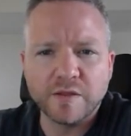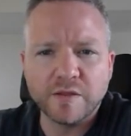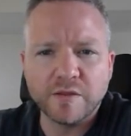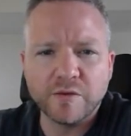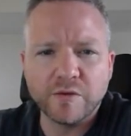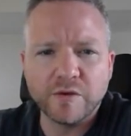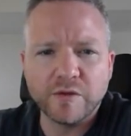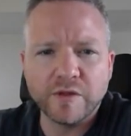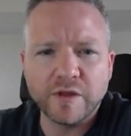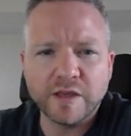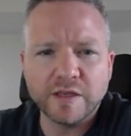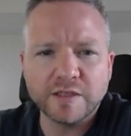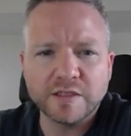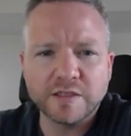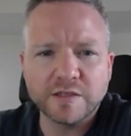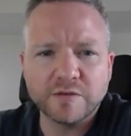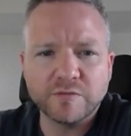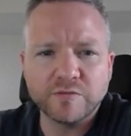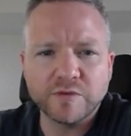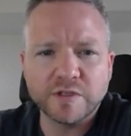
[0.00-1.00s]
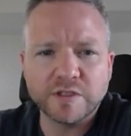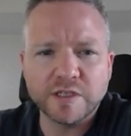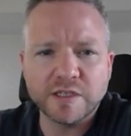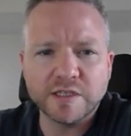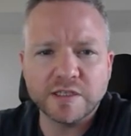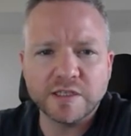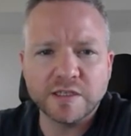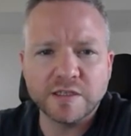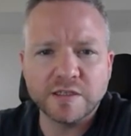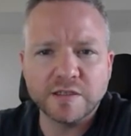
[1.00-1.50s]
or this
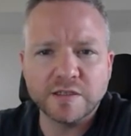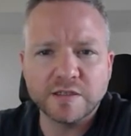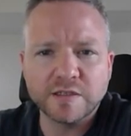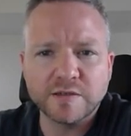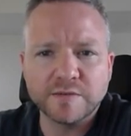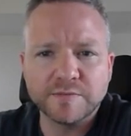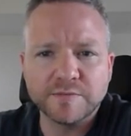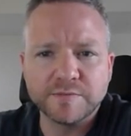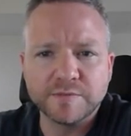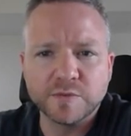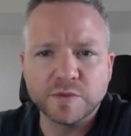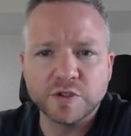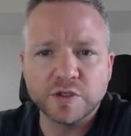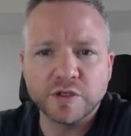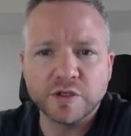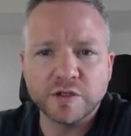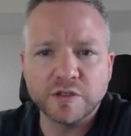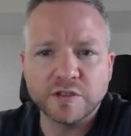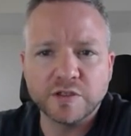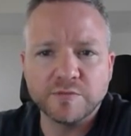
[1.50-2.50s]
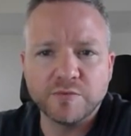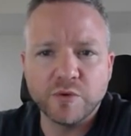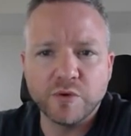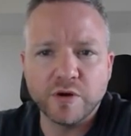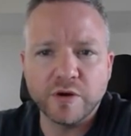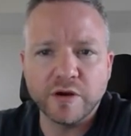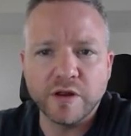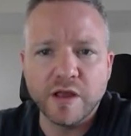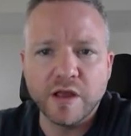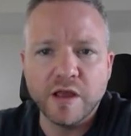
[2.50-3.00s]
resistance turn
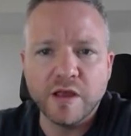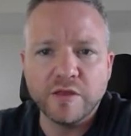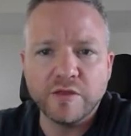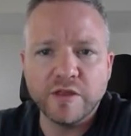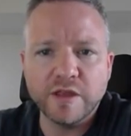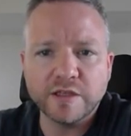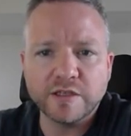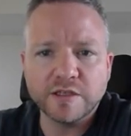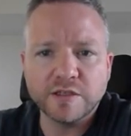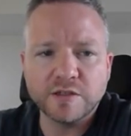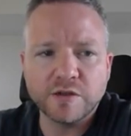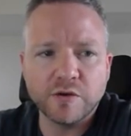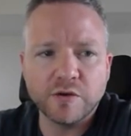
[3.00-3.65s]
support, this is the